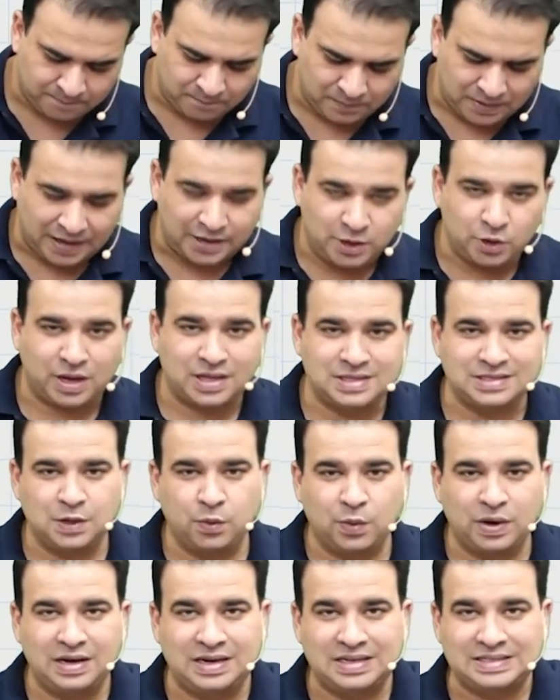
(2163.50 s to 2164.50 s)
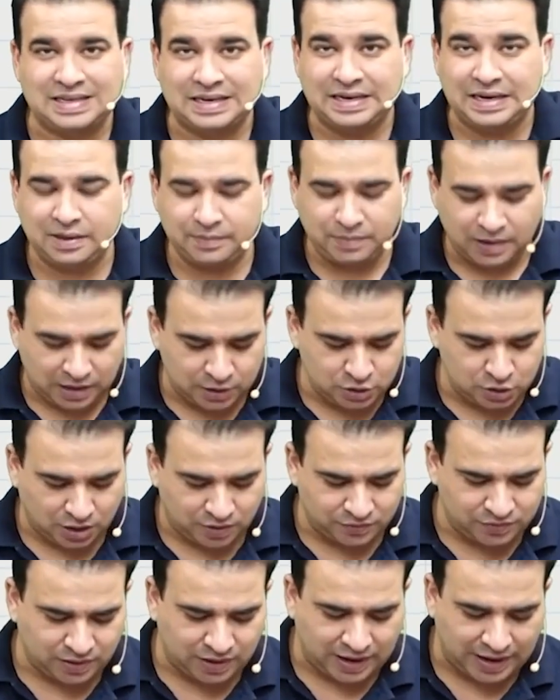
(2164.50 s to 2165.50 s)
And you can see one descending branch
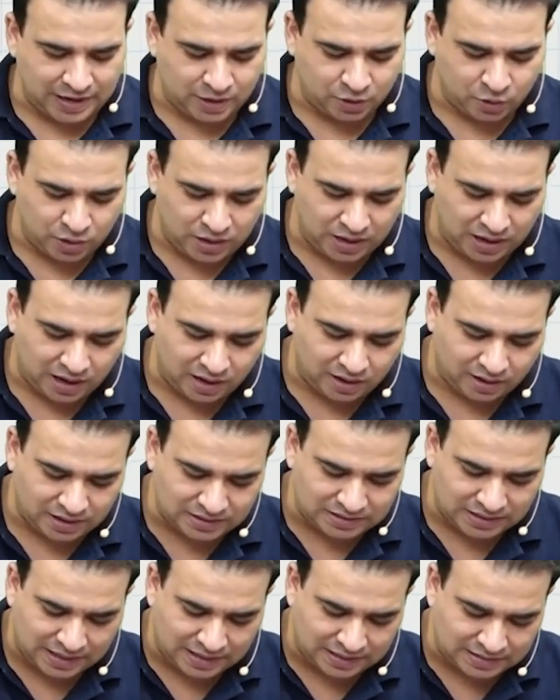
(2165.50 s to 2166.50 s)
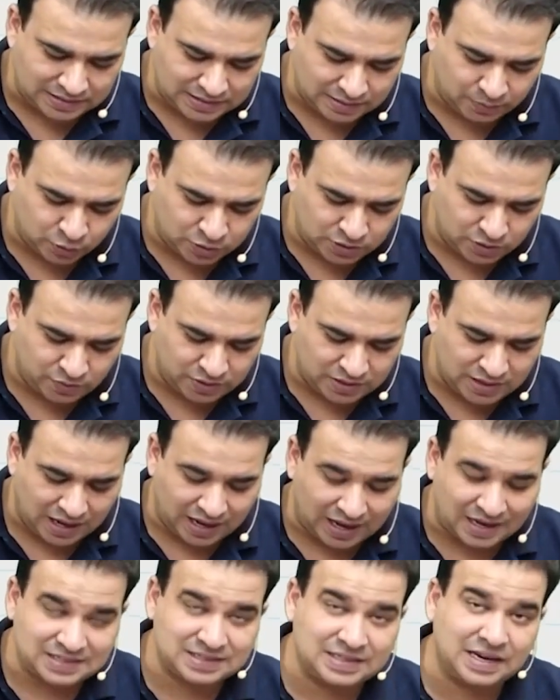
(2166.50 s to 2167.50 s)
of the right colic artery is anastomosing with the
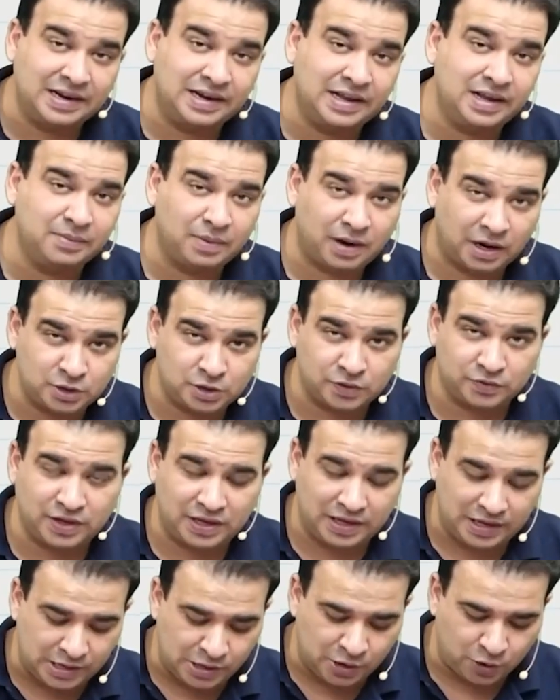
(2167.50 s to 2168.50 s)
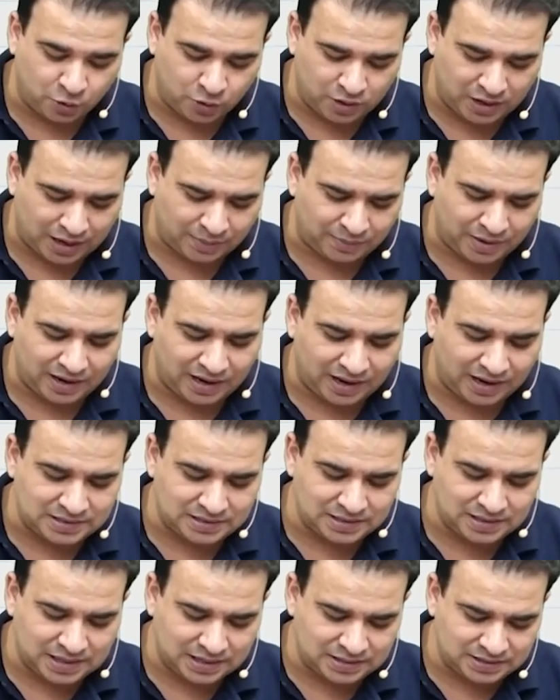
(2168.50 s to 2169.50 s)
ascending branch of the ileocolic. I'm writing
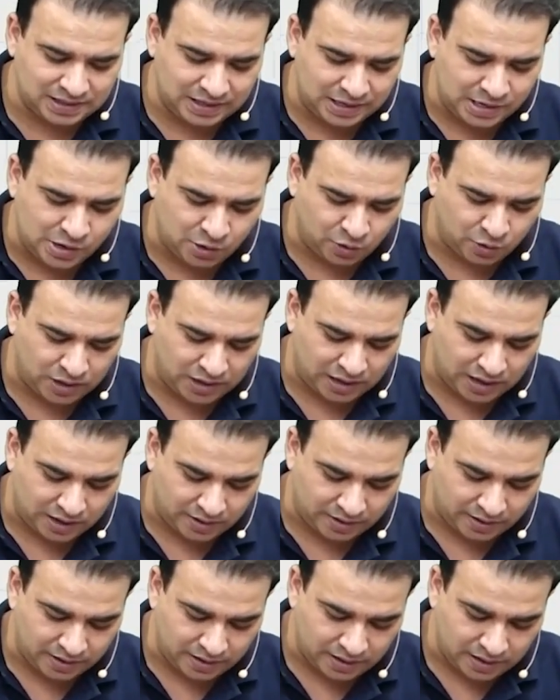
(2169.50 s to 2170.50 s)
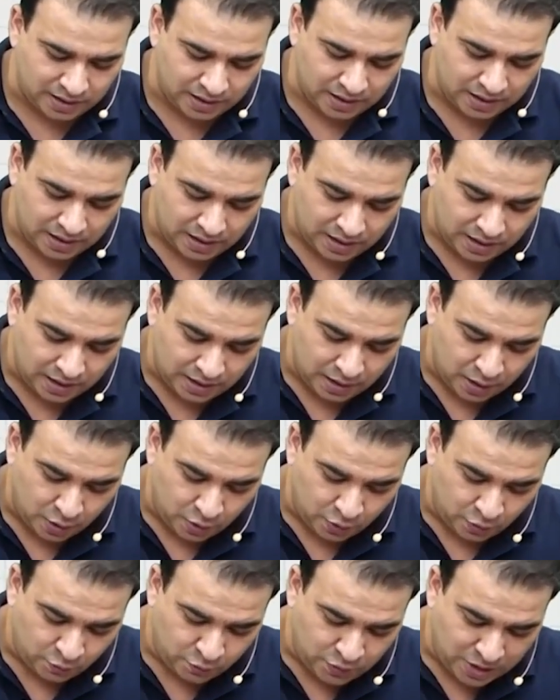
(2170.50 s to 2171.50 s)
IC, that is ileocolic artery.
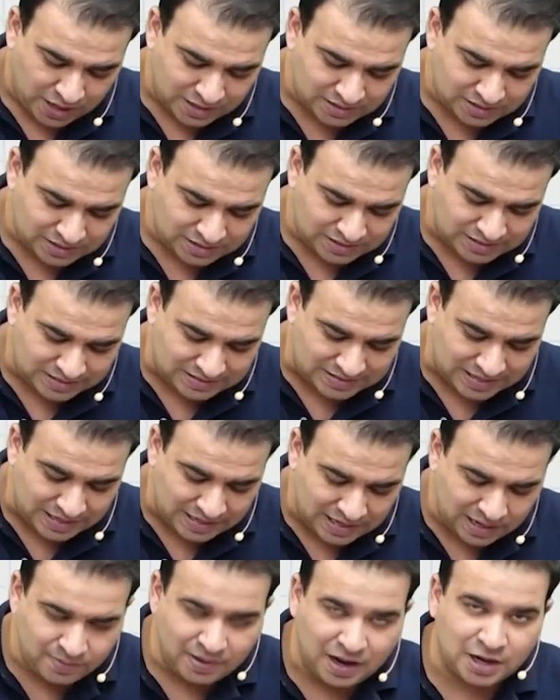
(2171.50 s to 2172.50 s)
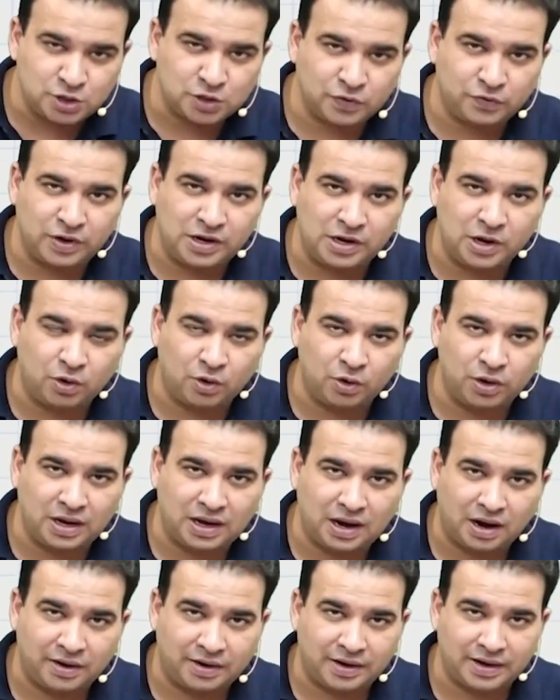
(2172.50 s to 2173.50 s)
Whereas this descending branch of ileocolic
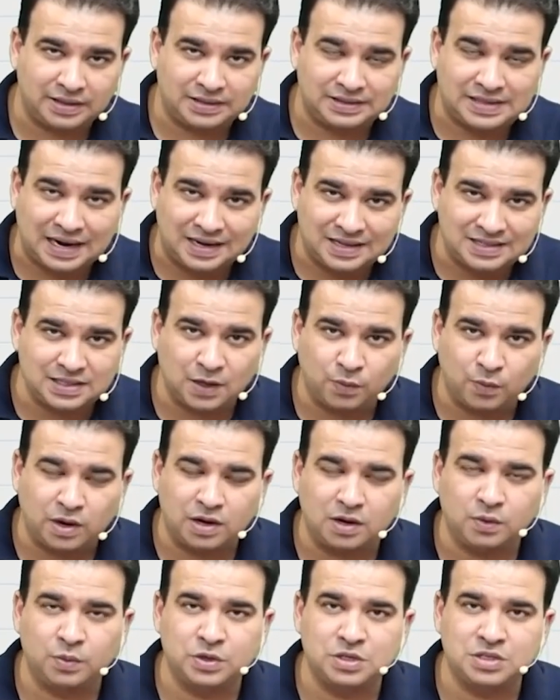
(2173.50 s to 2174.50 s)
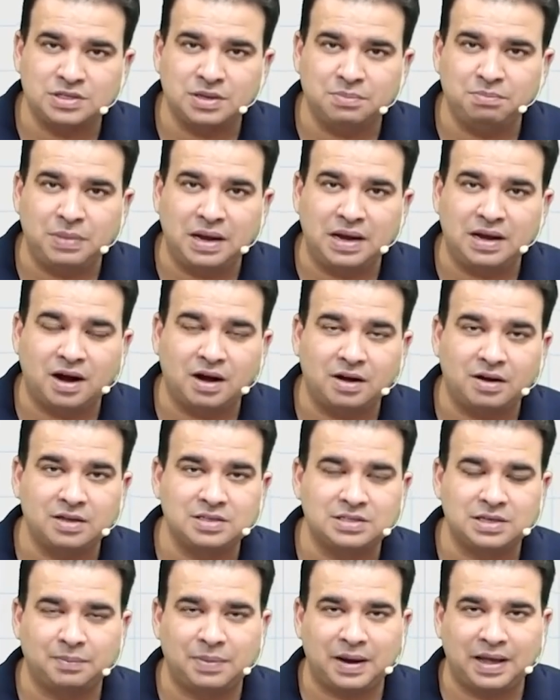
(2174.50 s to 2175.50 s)
artery, that is the one which is the main artery
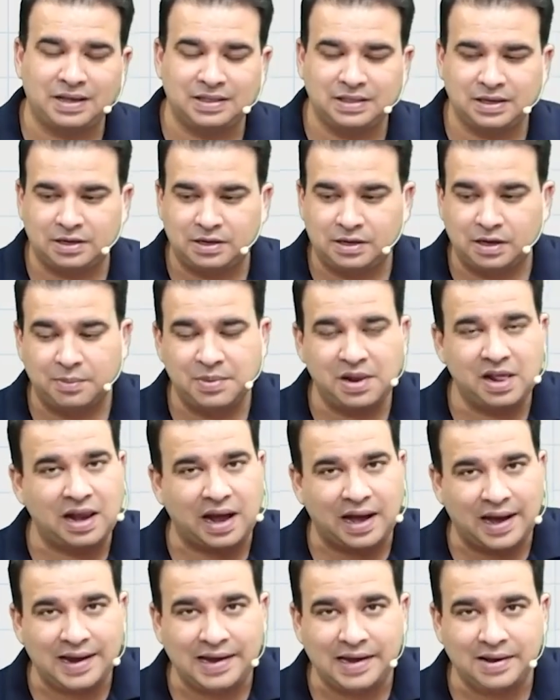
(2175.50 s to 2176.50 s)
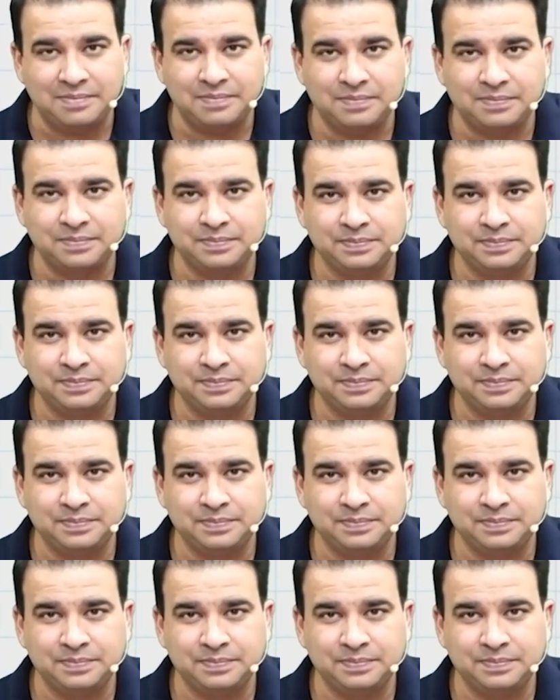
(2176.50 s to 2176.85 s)
supplying the terminal ileum,